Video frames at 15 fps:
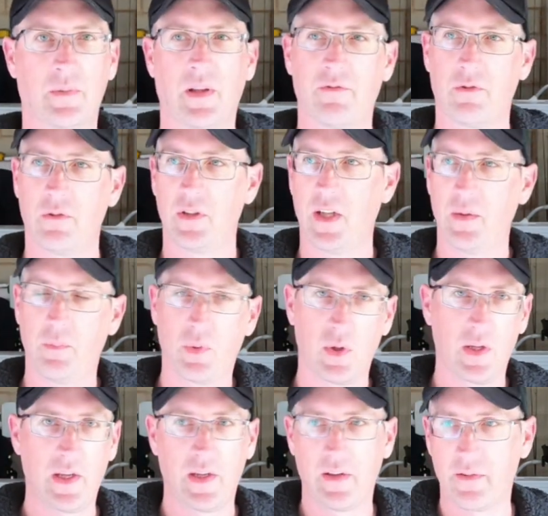I'm never really
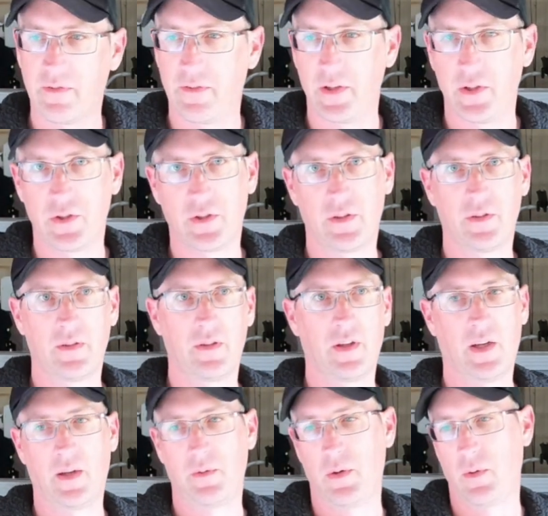bullying fish.
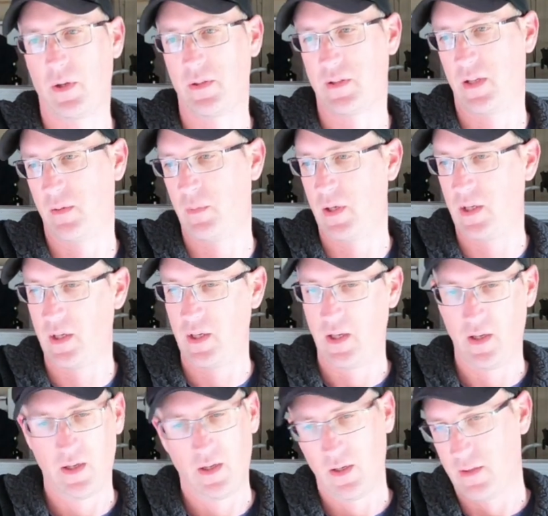Uh, you won't see me
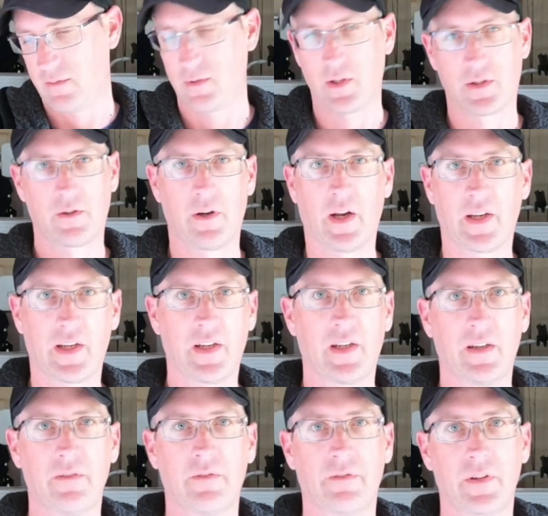just cranking
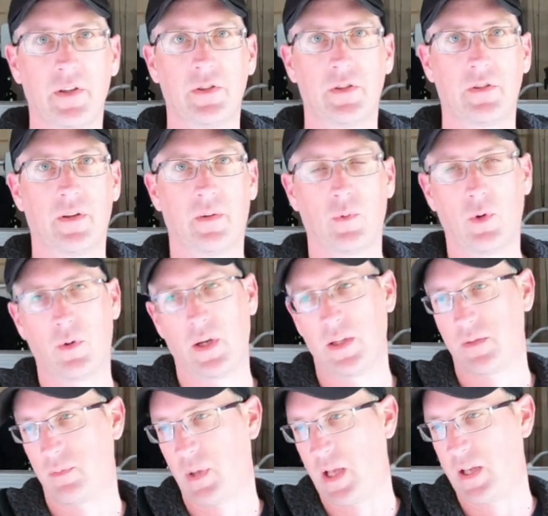in fish. I'm
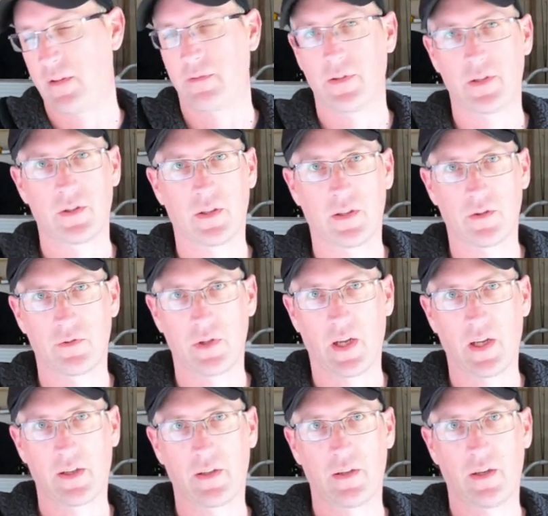always playing fish on the
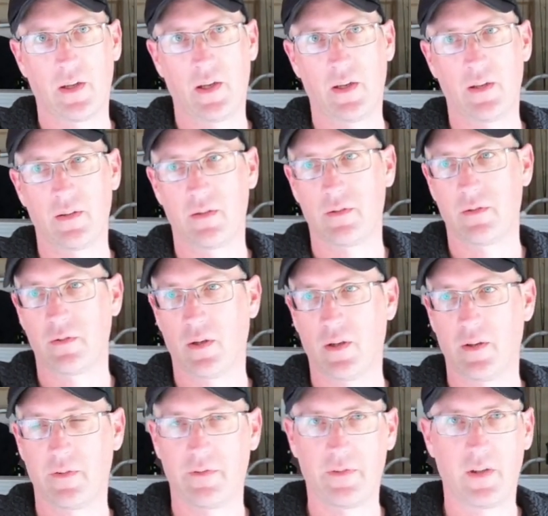drag and
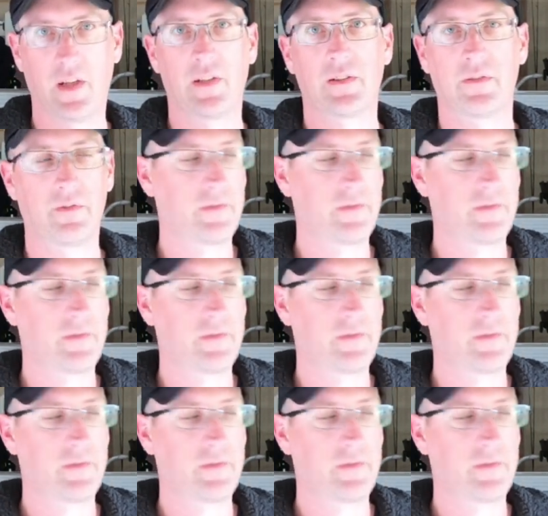trying to finesse the